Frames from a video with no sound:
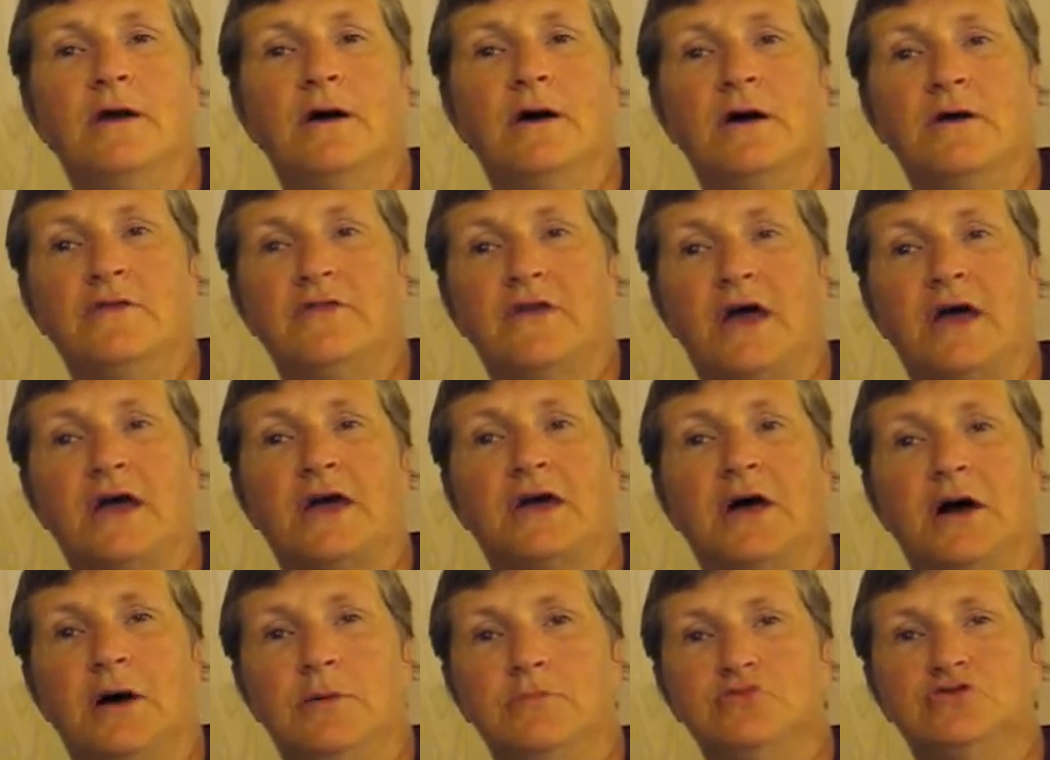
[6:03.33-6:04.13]

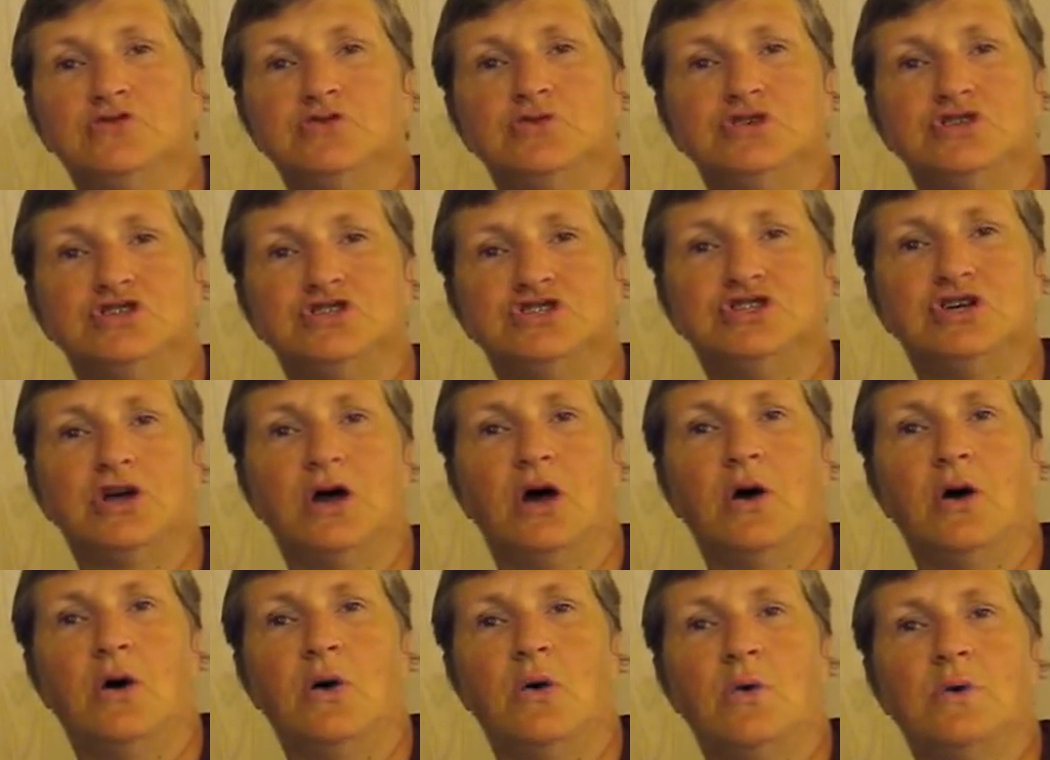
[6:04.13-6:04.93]
that come to a
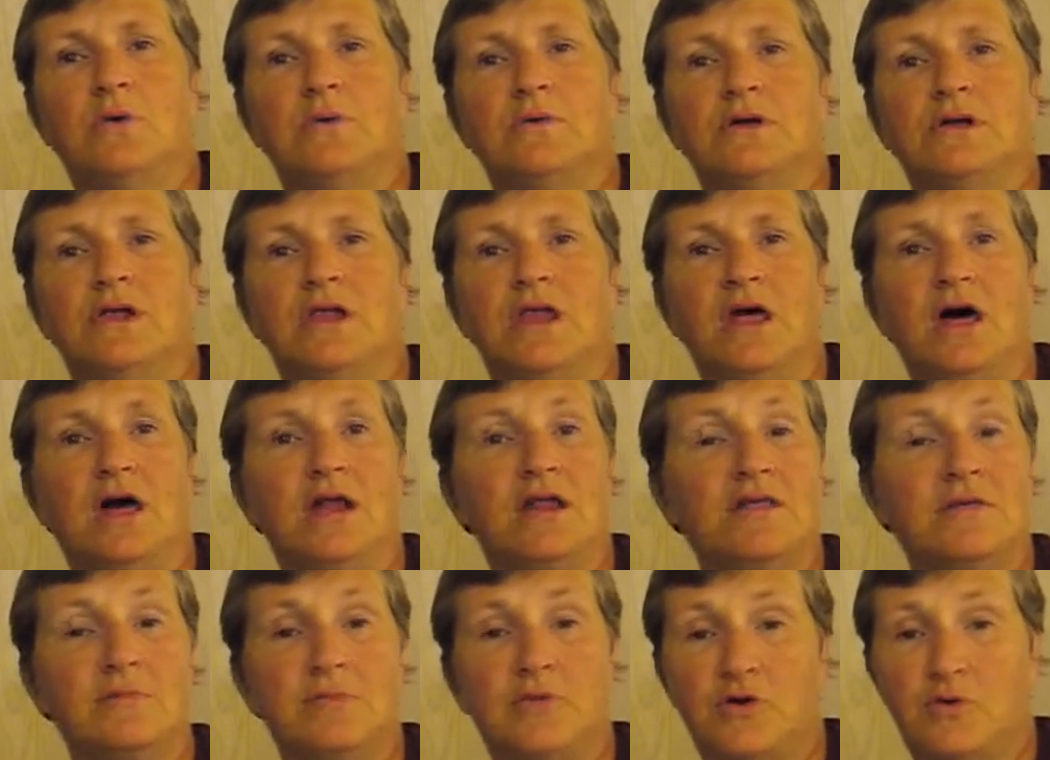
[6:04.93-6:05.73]
show, a lot
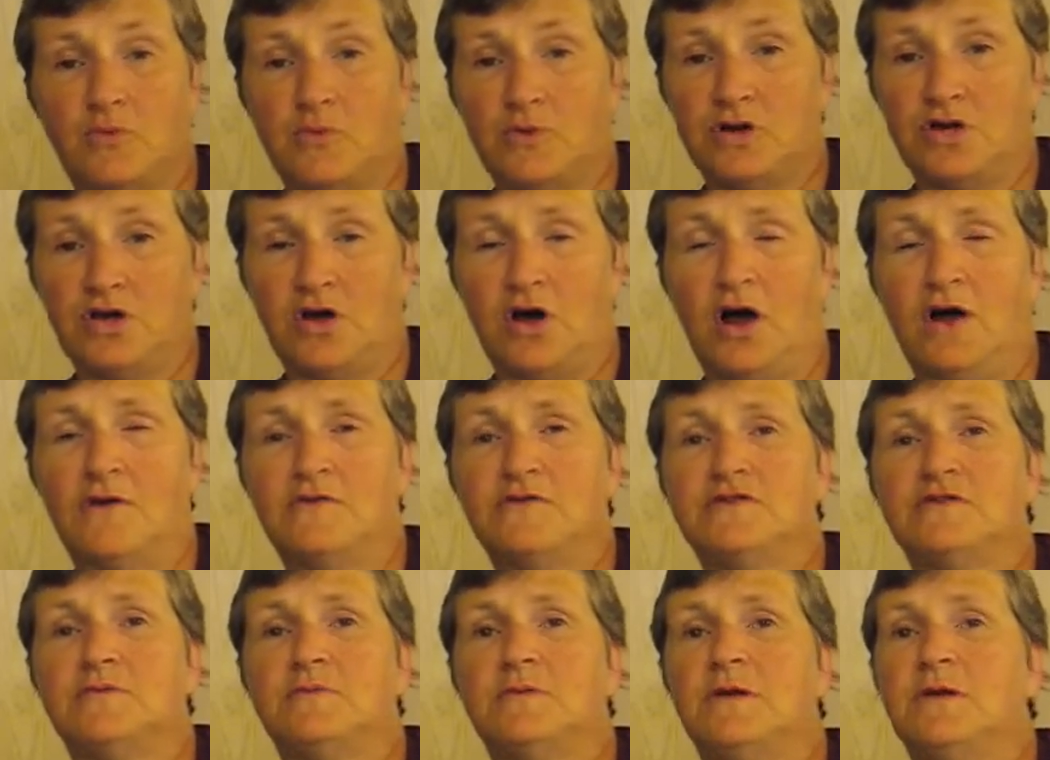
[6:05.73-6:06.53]
of them are wood
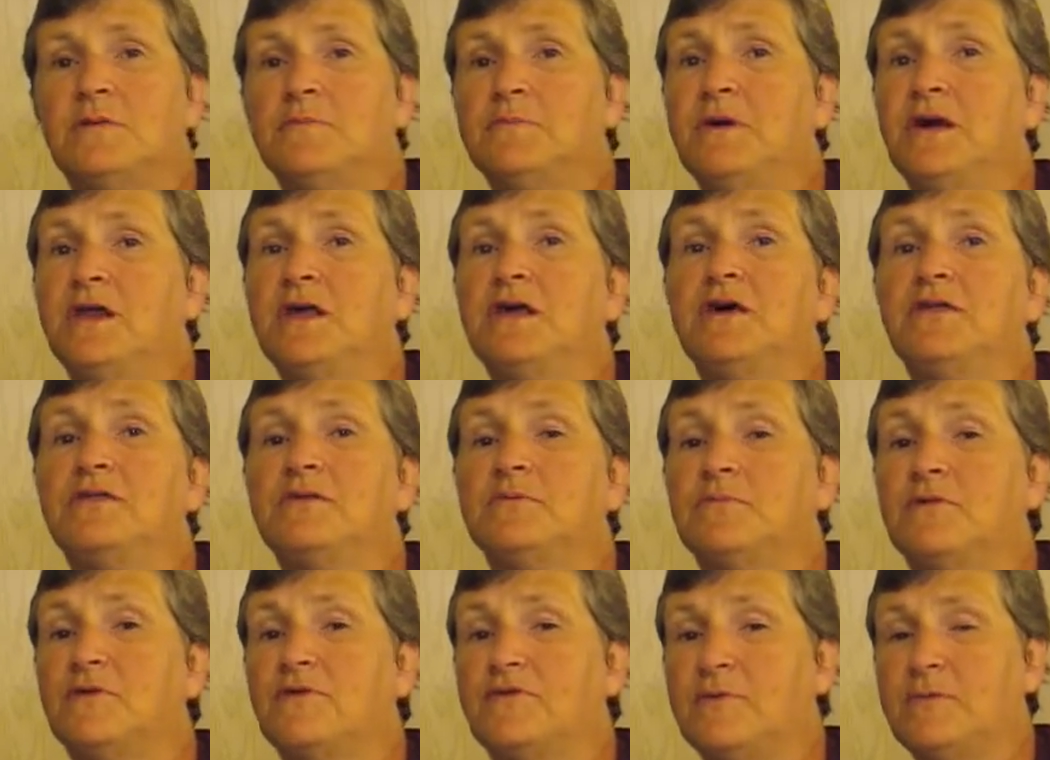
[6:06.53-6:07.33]
carvers, but many of
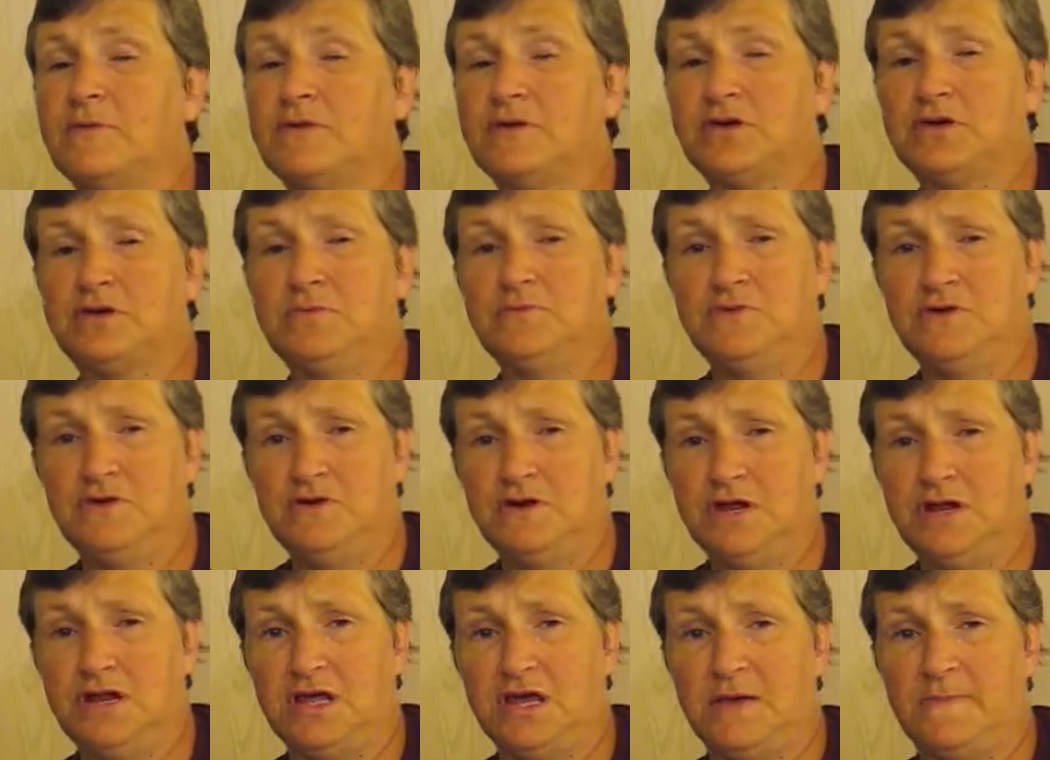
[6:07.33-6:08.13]
them are from the
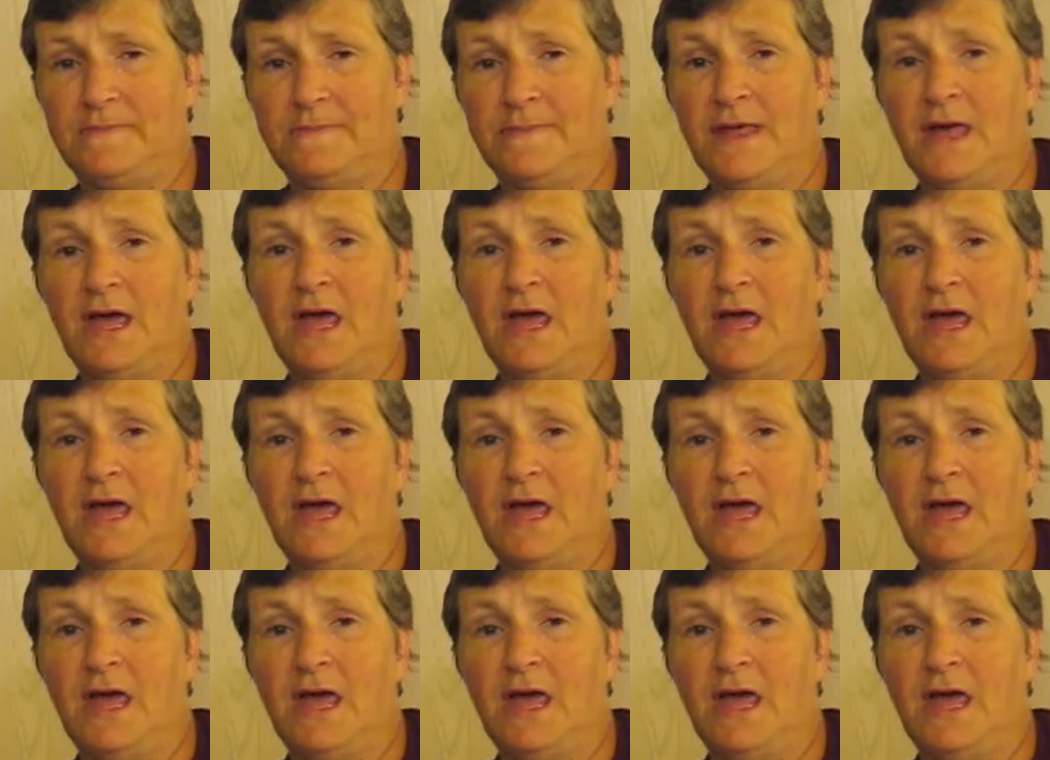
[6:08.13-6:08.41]
community